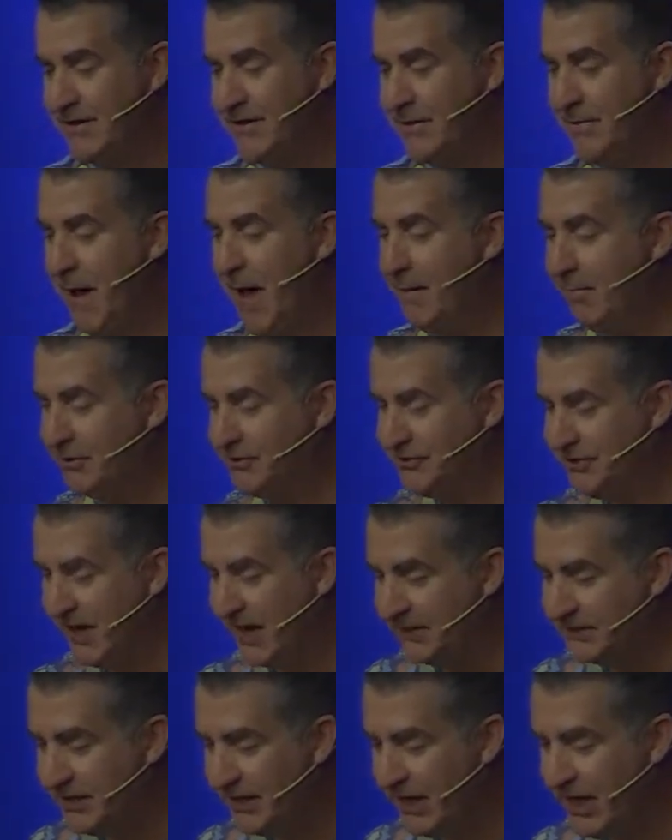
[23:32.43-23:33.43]
The Bible
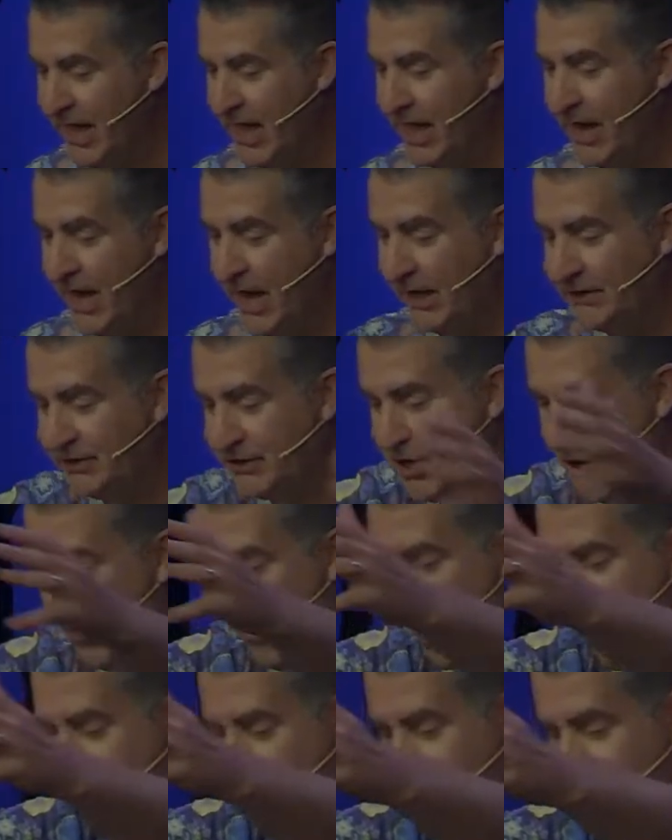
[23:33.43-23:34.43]
says, Let us
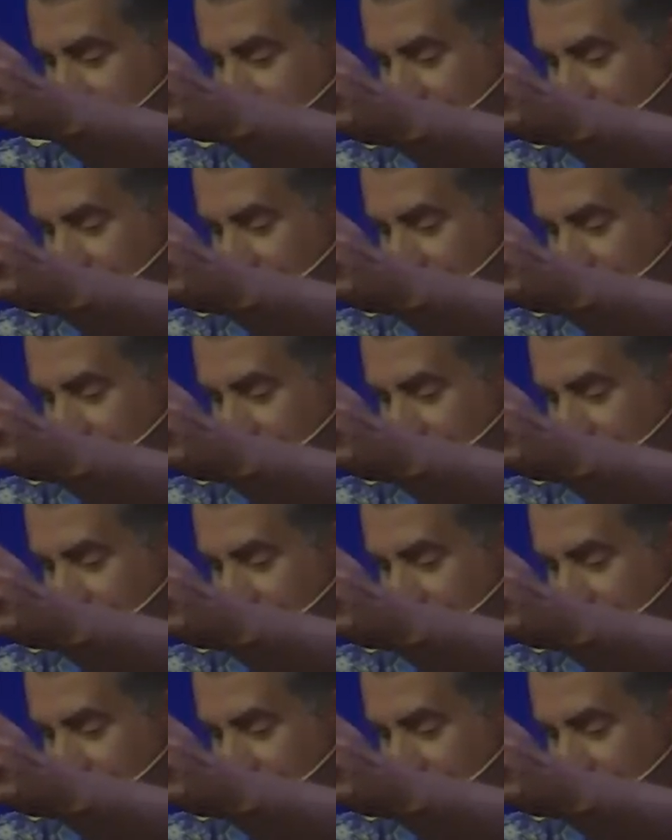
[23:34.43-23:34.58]
go out to